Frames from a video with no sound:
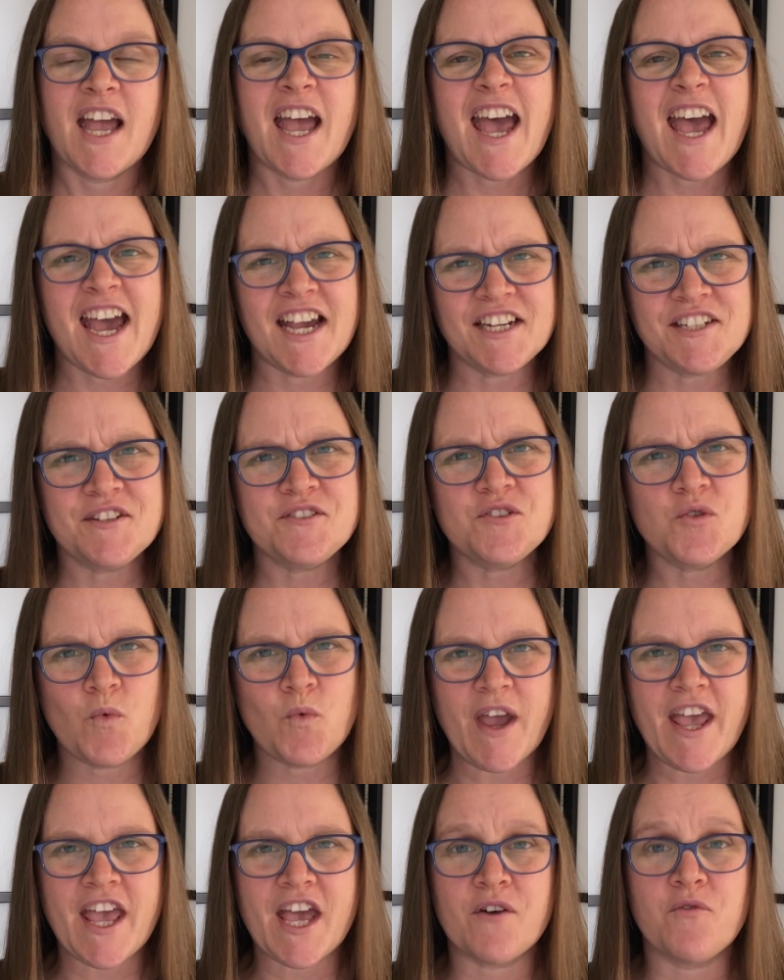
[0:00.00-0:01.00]
Ash is
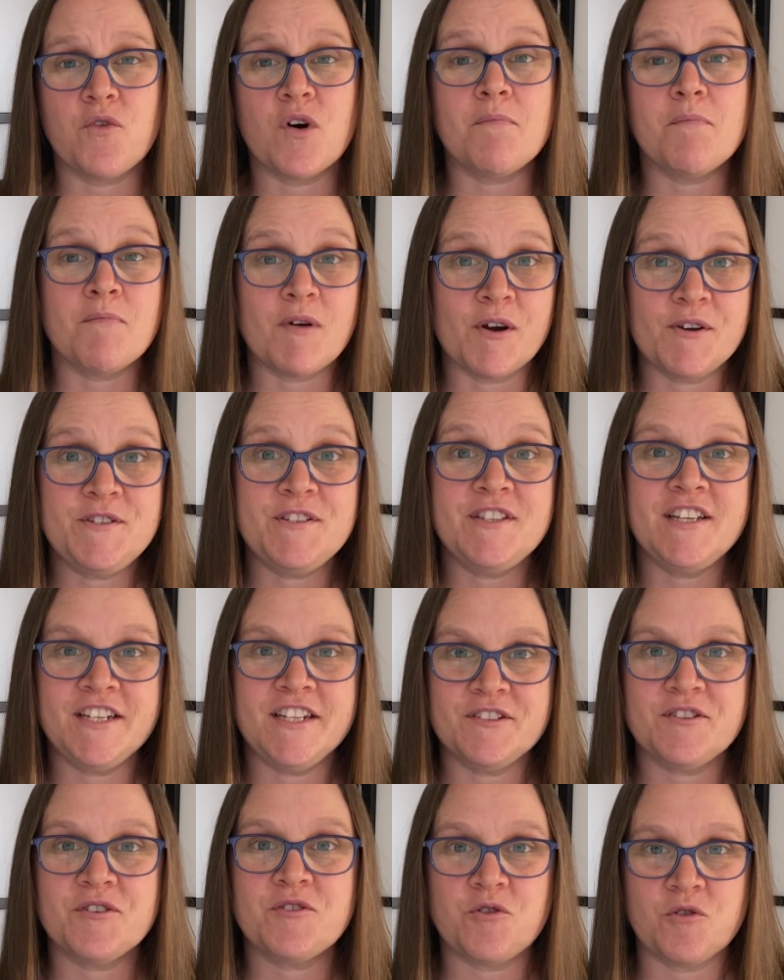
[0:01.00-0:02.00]
aware of what most
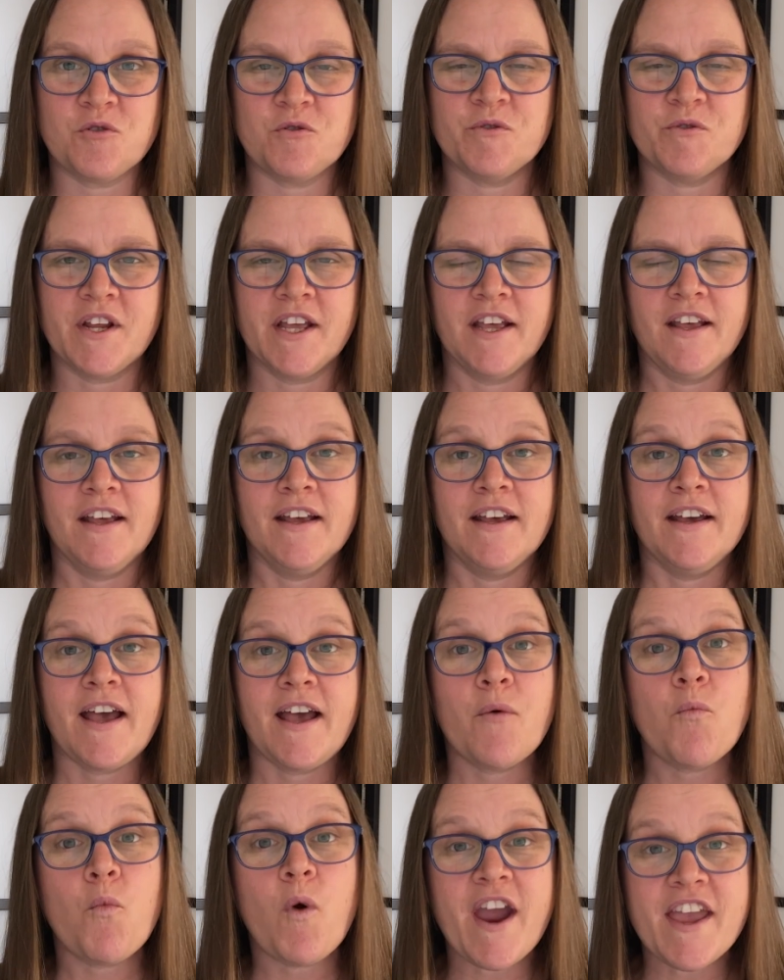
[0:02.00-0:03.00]
things are called
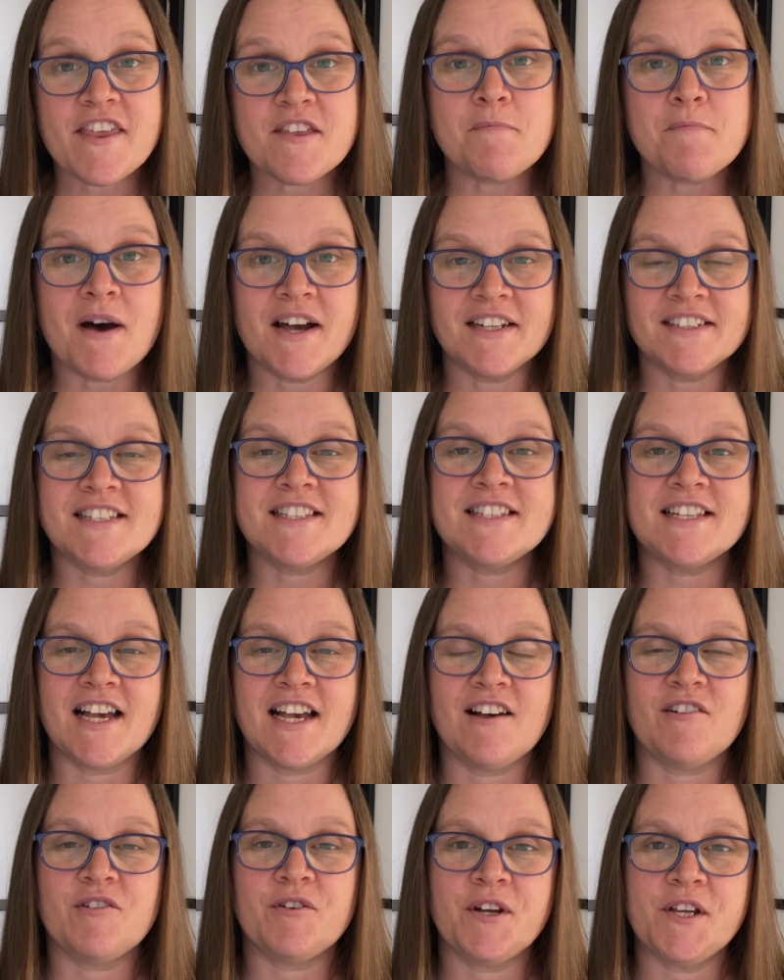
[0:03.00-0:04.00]
and where the buttons
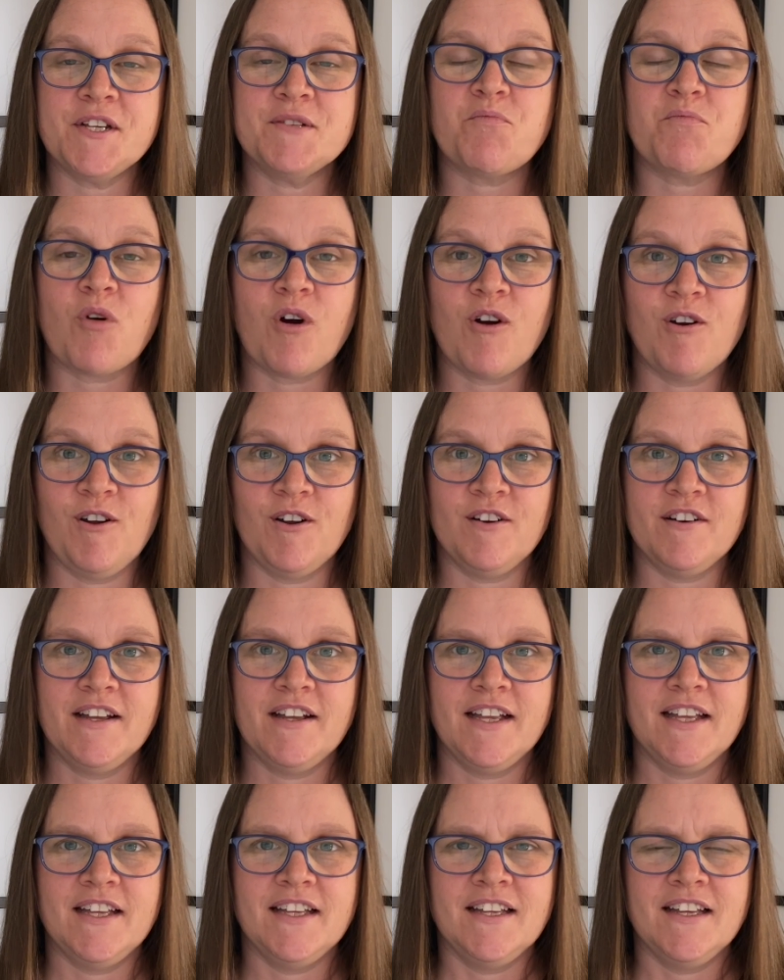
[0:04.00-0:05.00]
are on his Prolo,
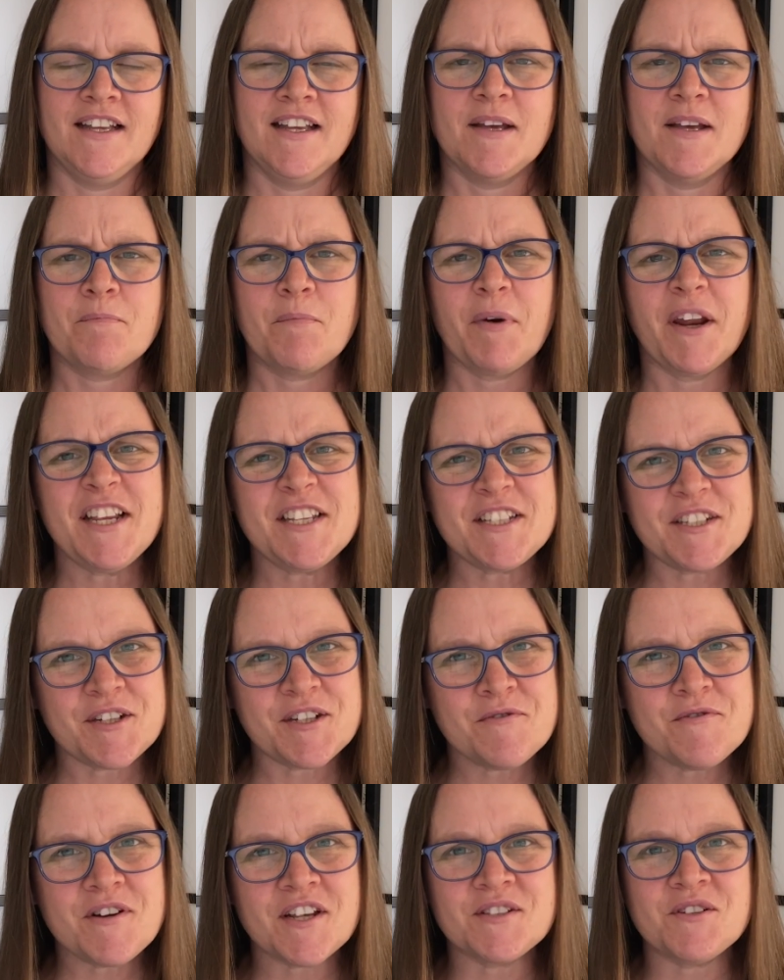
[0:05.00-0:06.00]
but he
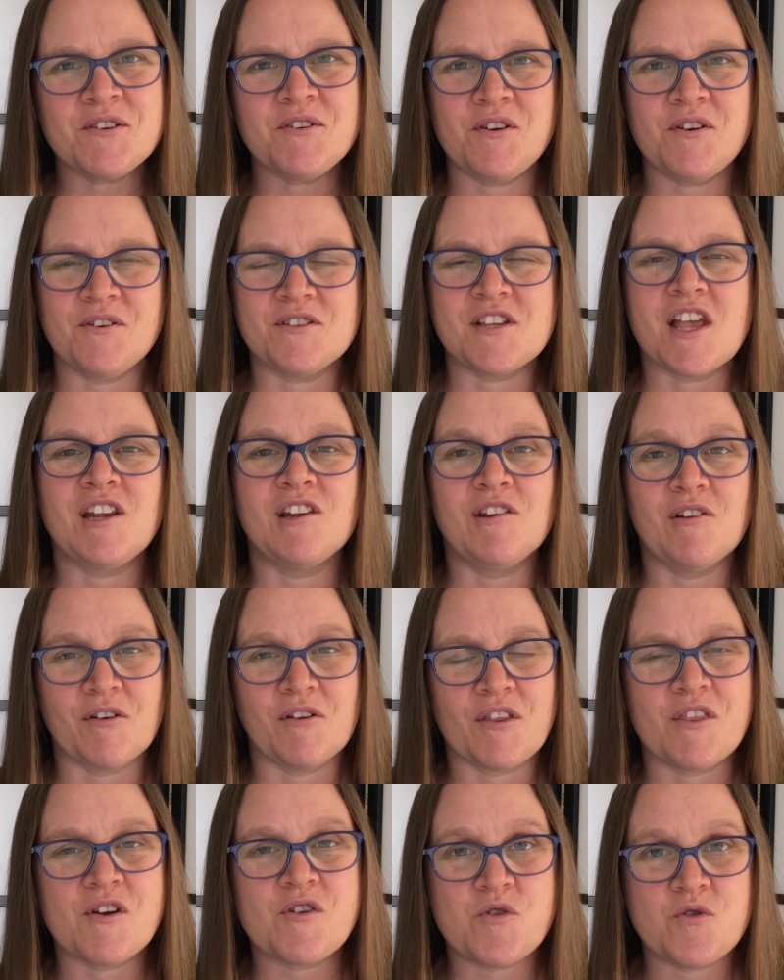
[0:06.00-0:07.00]
still doesn't use a lot
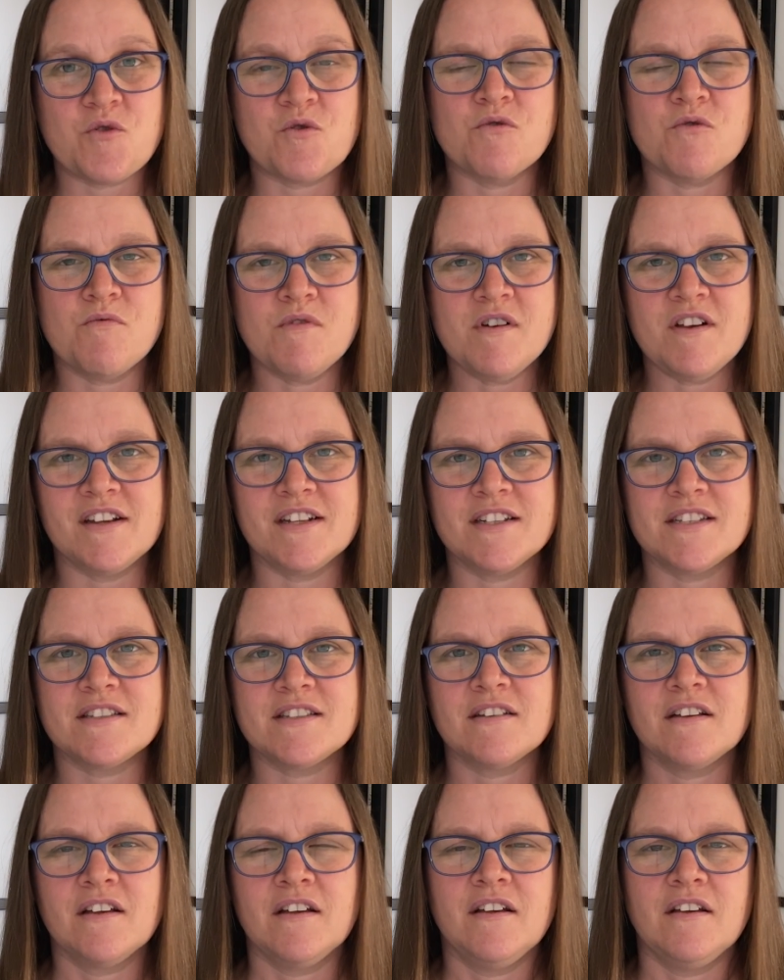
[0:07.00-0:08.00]
of the core words.
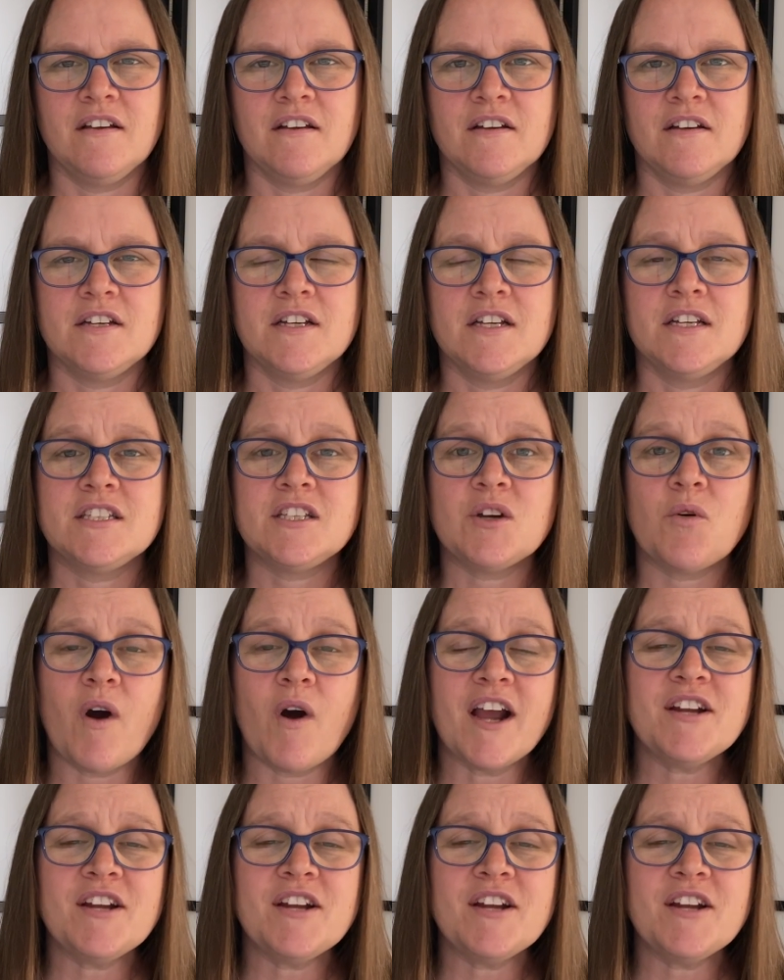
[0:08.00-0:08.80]
So I